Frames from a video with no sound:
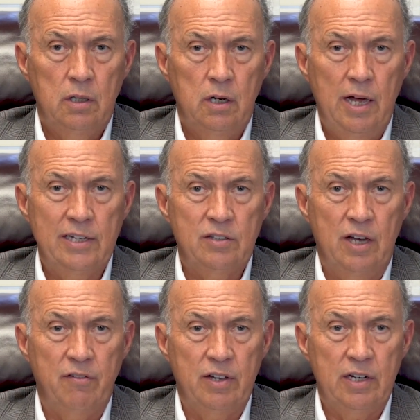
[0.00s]
lots
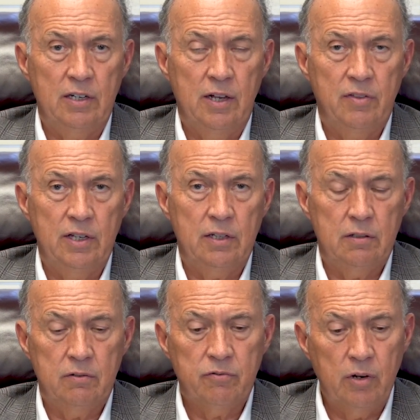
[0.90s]
of it, and I think,
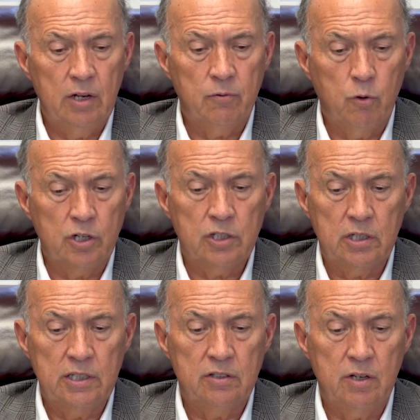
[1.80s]

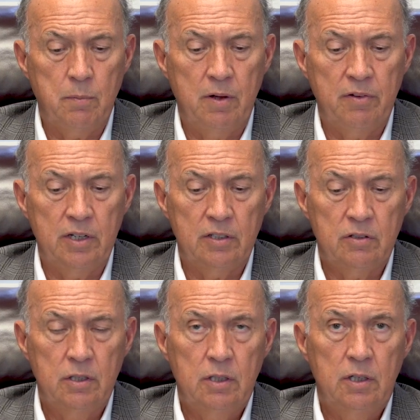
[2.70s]
unfortunately, some of it is
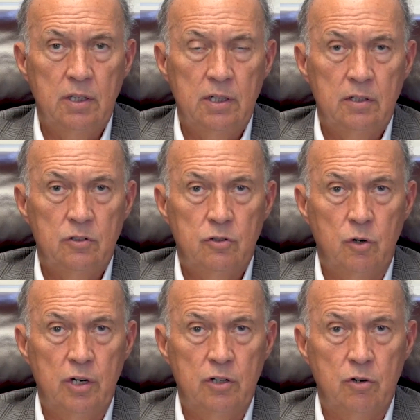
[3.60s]

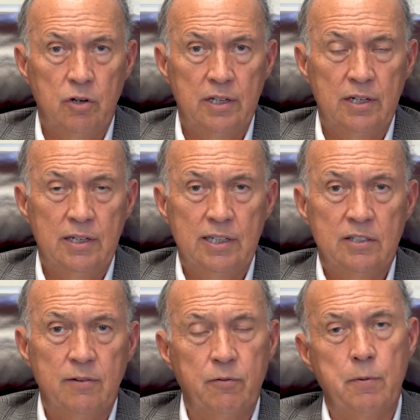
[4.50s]
sort of turned into
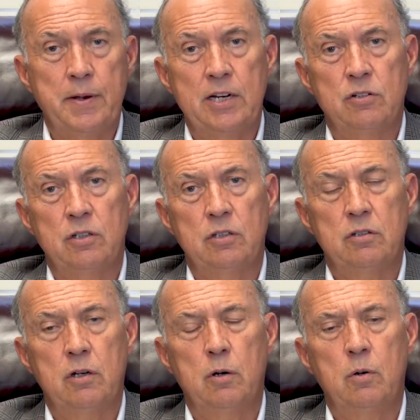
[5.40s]
disinformation.
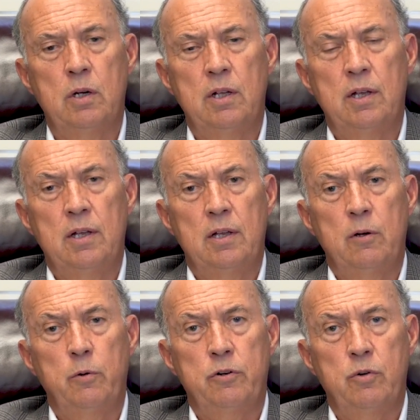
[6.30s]
So
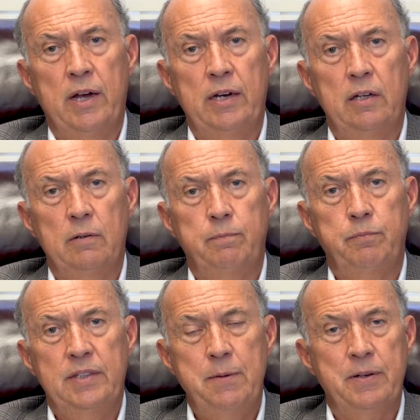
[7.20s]
we're trying to
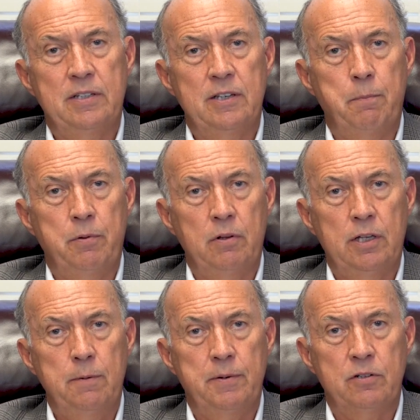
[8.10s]
keep it simple,
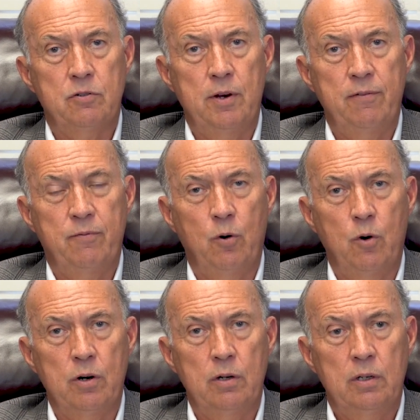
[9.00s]
keep it
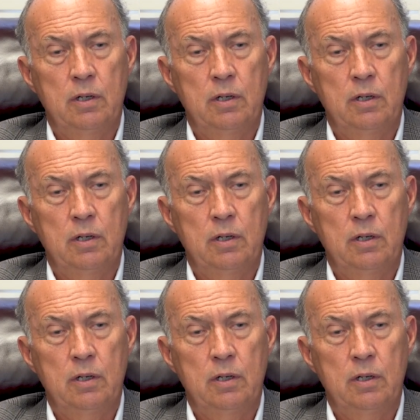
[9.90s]
straightforward,